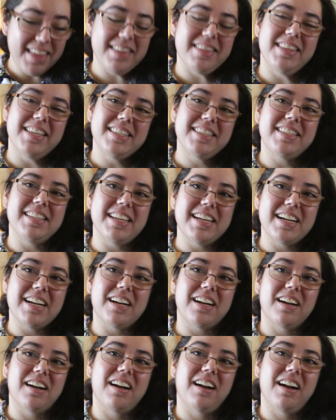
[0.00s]
this
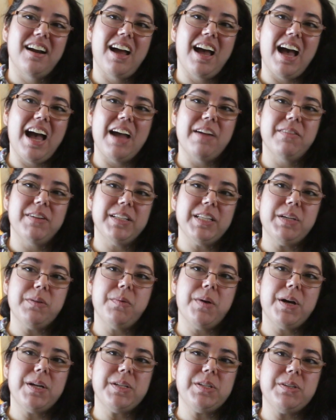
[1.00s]
year I really
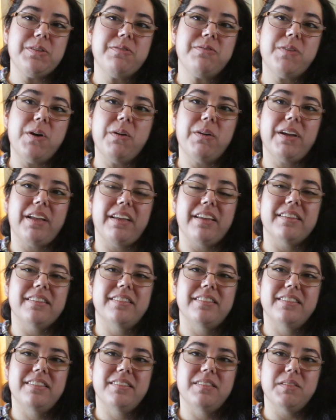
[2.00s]
want to
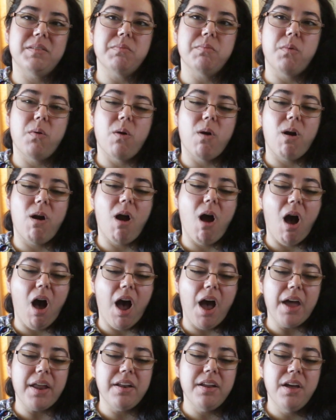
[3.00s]
focus more
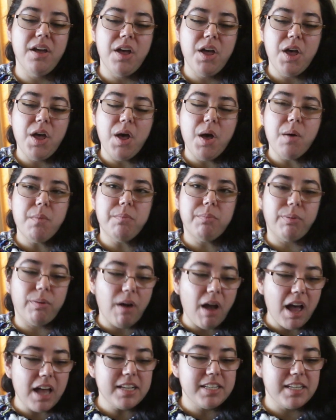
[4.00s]
on
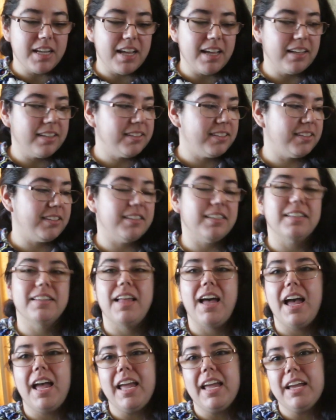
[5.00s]
projects
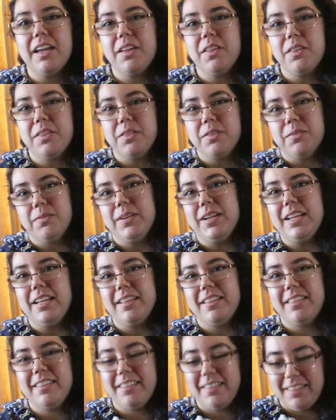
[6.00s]
like the
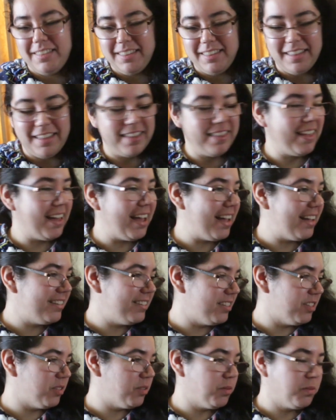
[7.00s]
wreath that
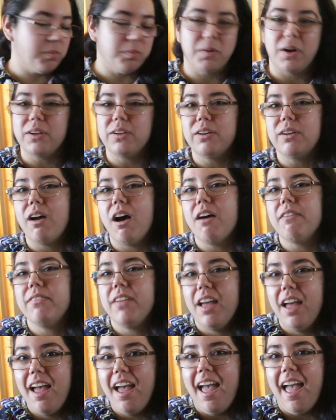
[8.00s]
just wandered off,
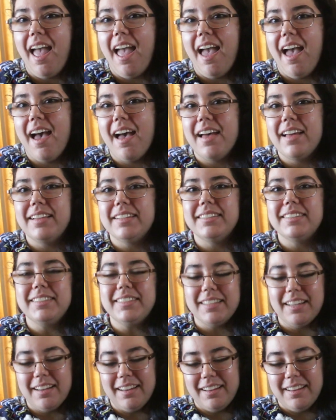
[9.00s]
and
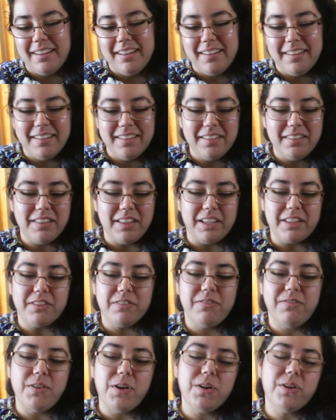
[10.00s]
like the
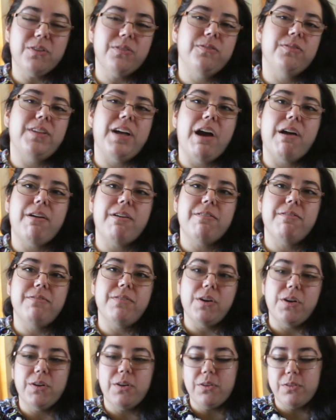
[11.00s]
photo flower,
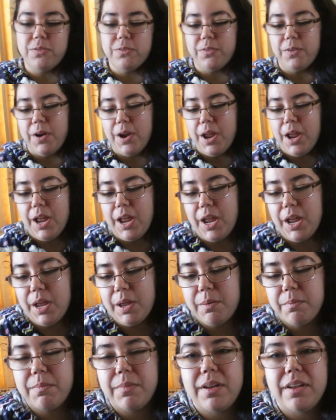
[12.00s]
photo
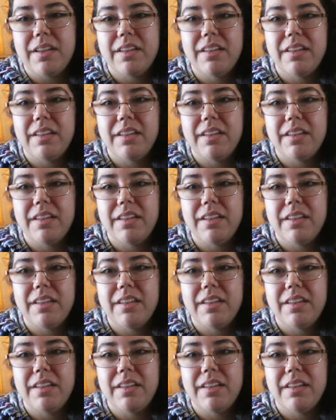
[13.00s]
frame,